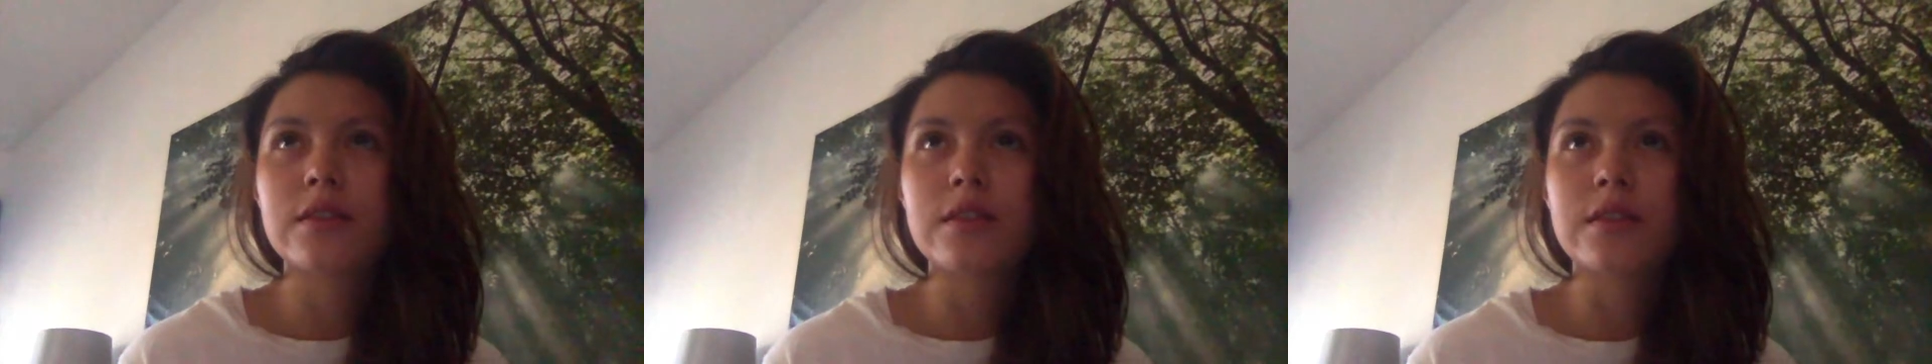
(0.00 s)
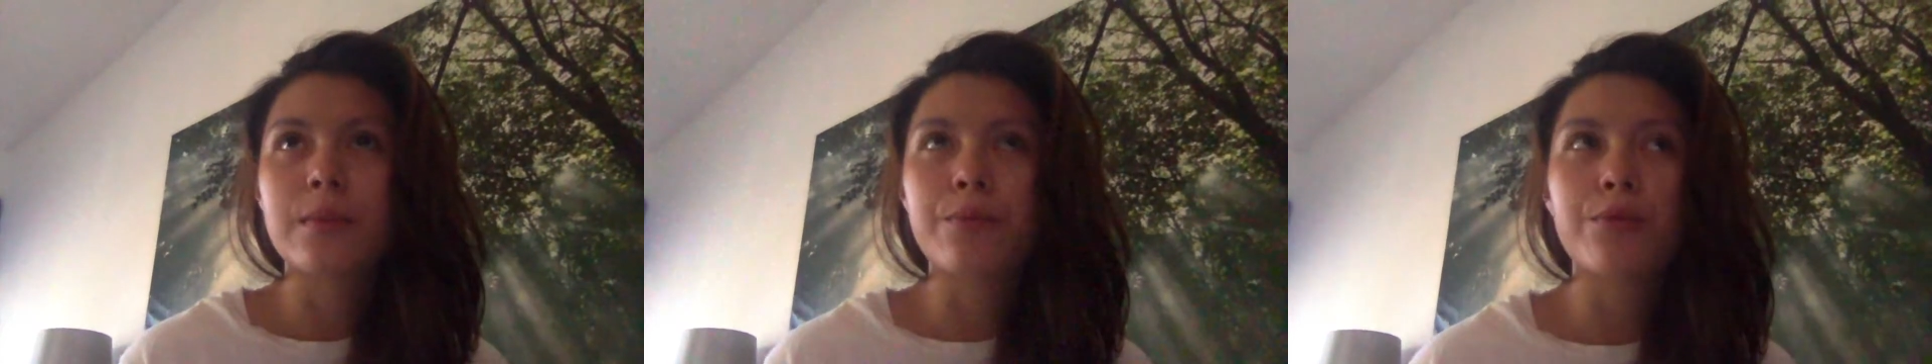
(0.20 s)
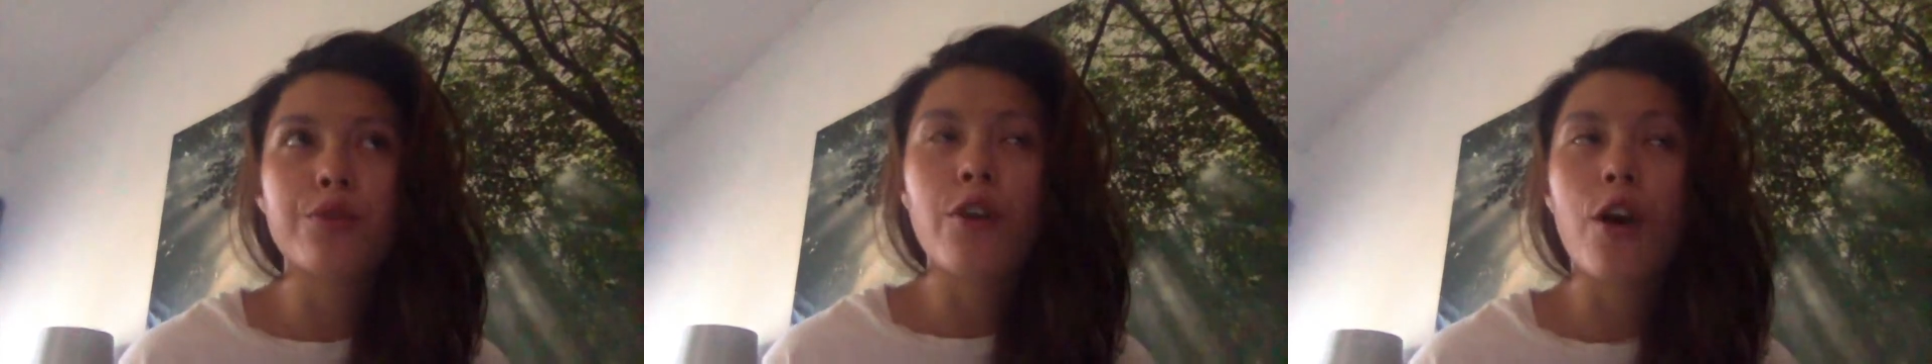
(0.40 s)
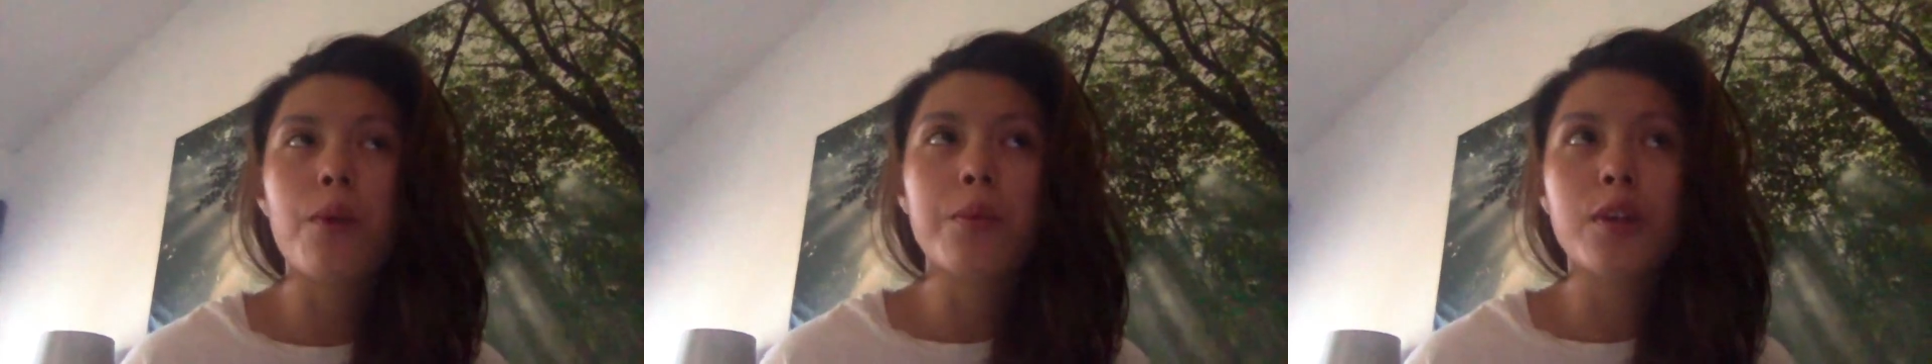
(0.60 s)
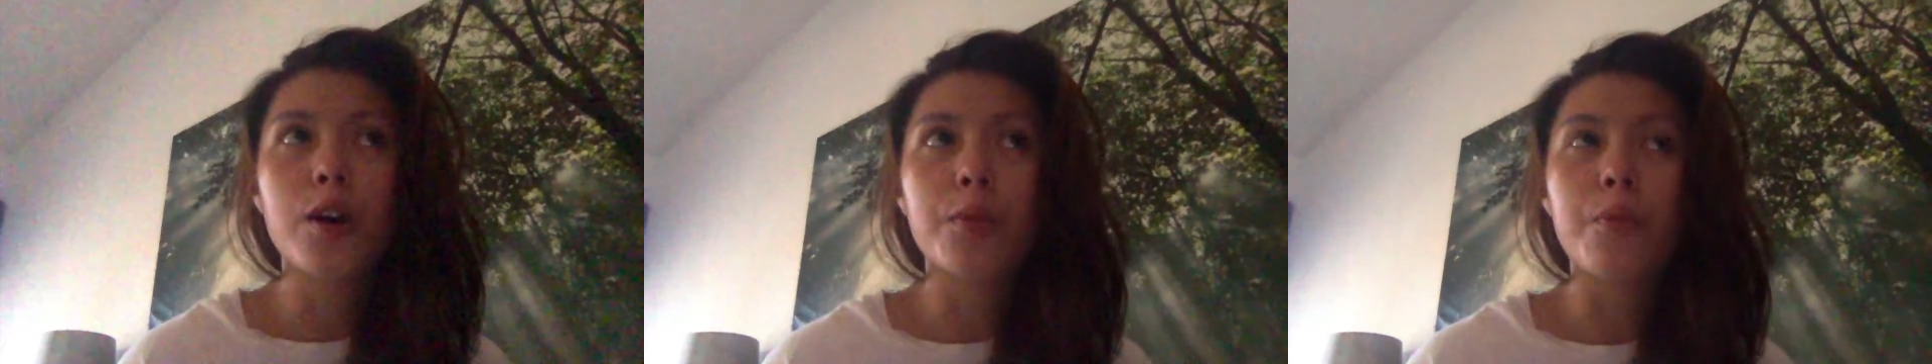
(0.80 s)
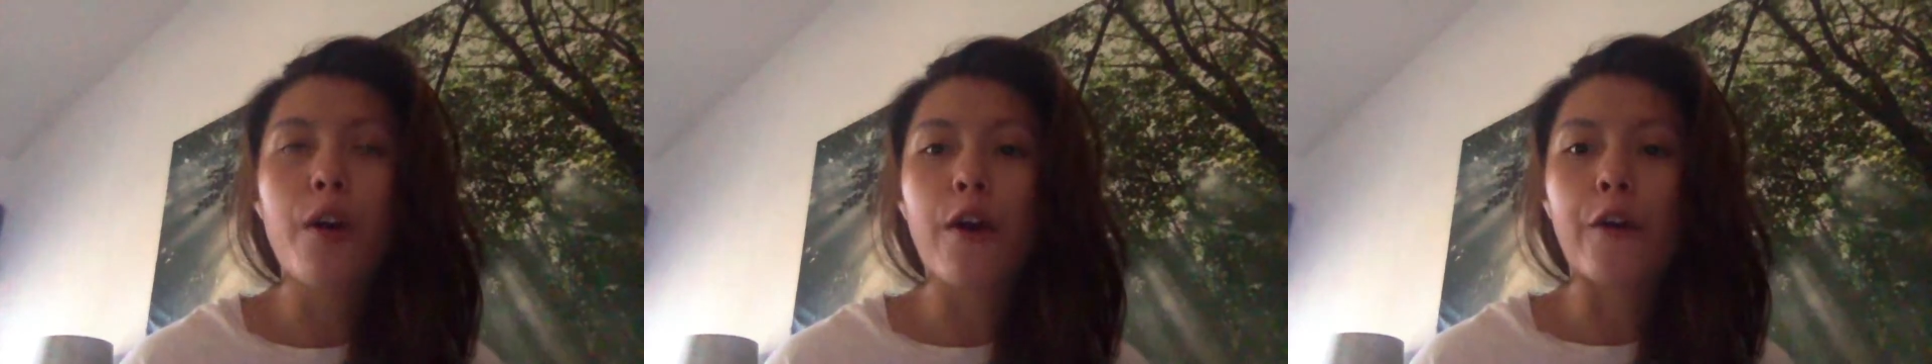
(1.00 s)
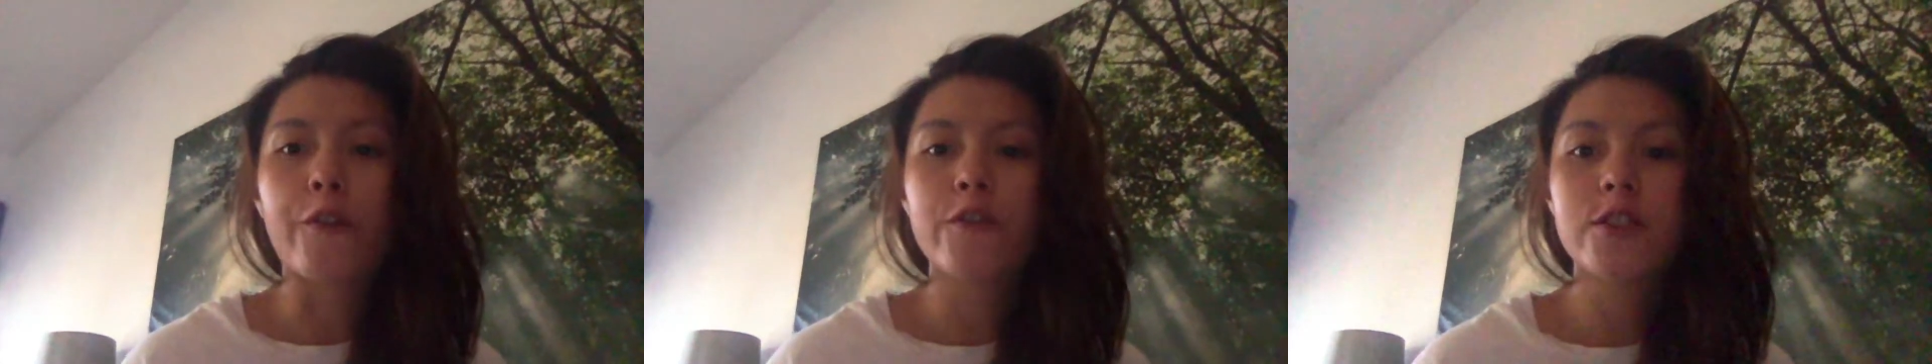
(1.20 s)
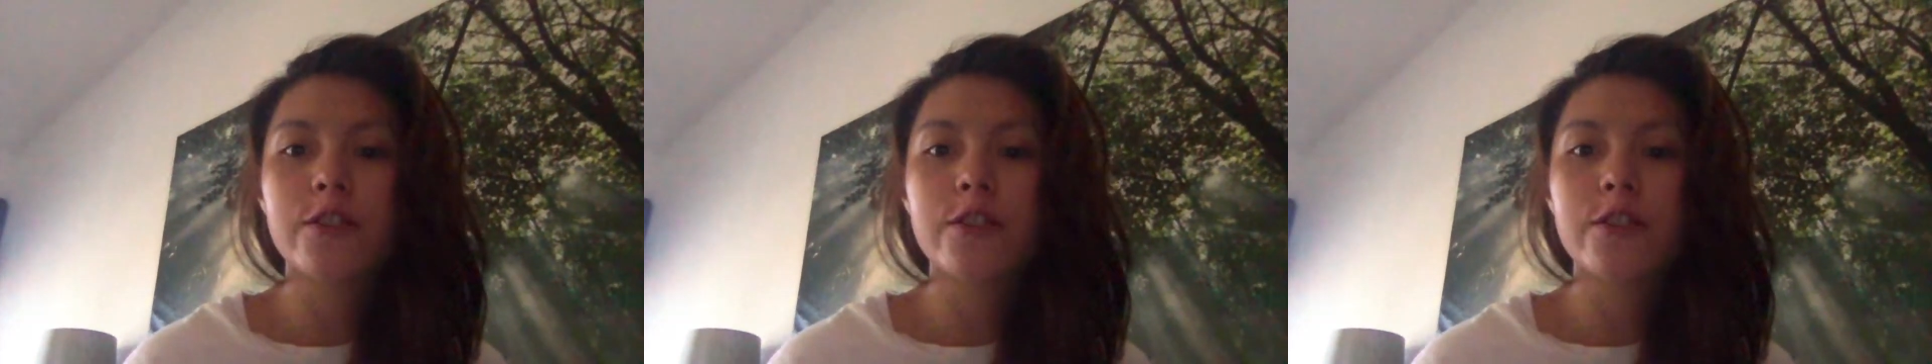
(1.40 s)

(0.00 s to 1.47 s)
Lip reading: the problem of